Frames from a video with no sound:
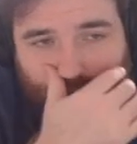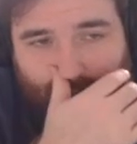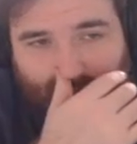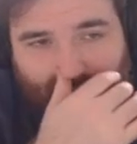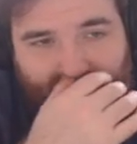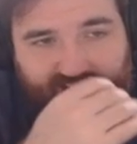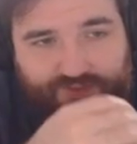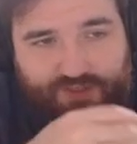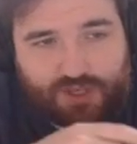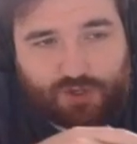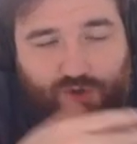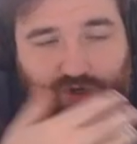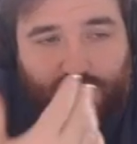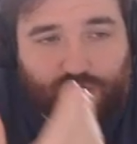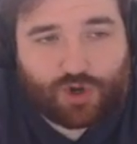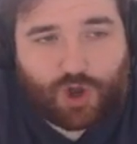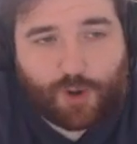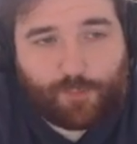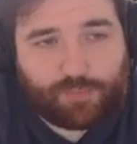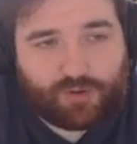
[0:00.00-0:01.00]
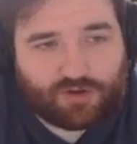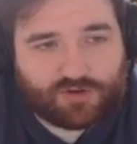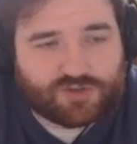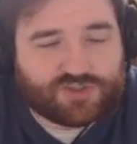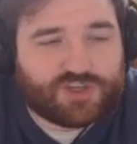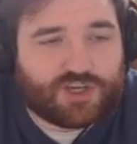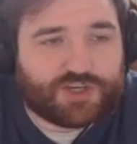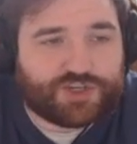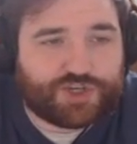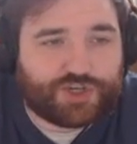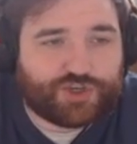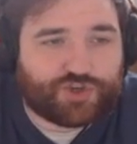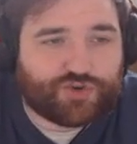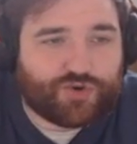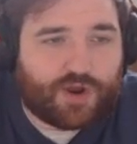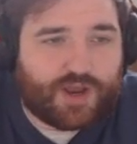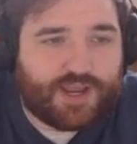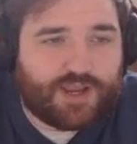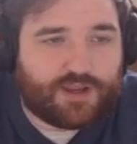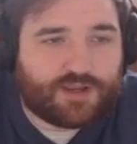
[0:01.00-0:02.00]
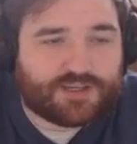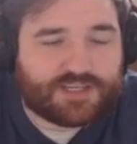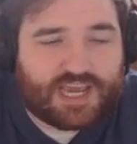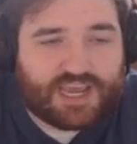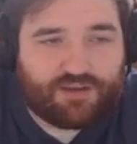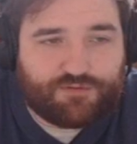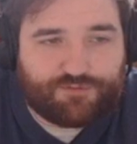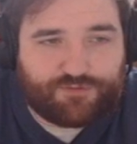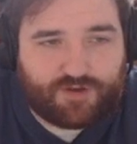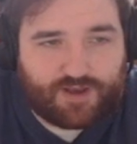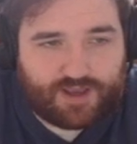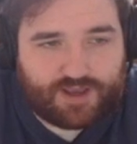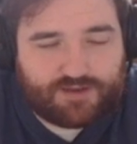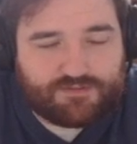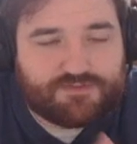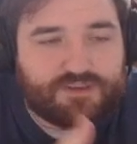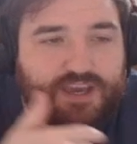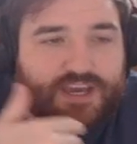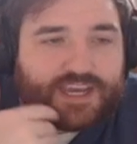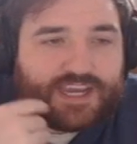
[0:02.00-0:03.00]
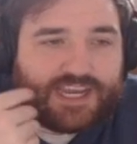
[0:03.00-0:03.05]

that you can not block Surging Strike, take 5,